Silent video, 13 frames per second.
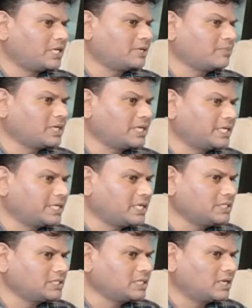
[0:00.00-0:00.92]
or multiple
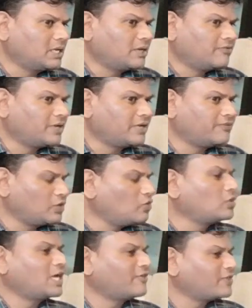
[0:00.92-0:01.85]
areas where we
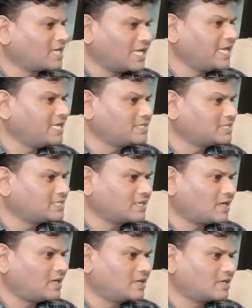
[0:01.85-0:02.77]
don't have
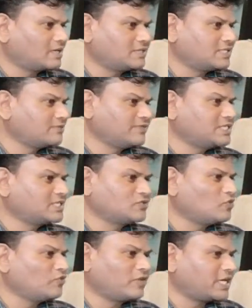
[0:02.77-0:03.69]
clients, or we
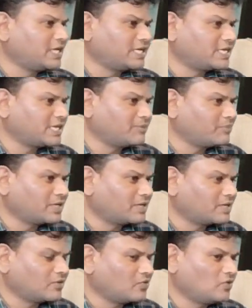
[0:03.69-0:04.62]
just go for
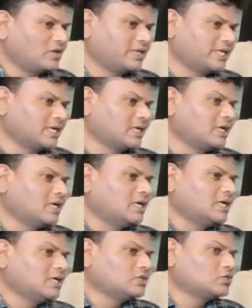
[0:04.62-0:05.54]
entertainment, all that.
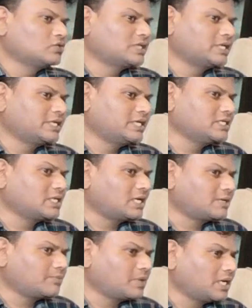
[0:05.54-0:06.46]
So serious
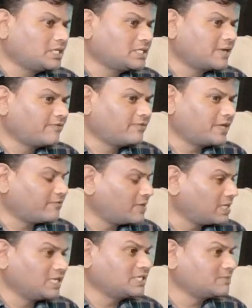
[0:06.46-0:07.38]
entrepreneurs have
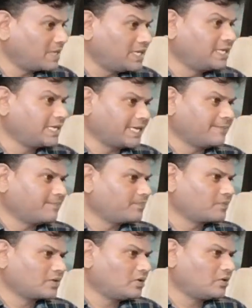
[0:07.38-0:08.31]
definitely spent
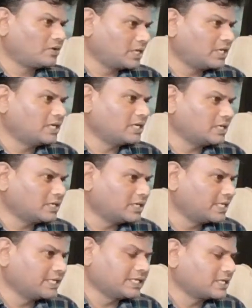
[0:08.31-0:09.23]
time on
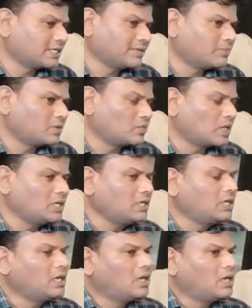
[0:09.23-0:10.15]
LinkedIn, number one.
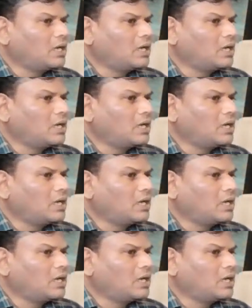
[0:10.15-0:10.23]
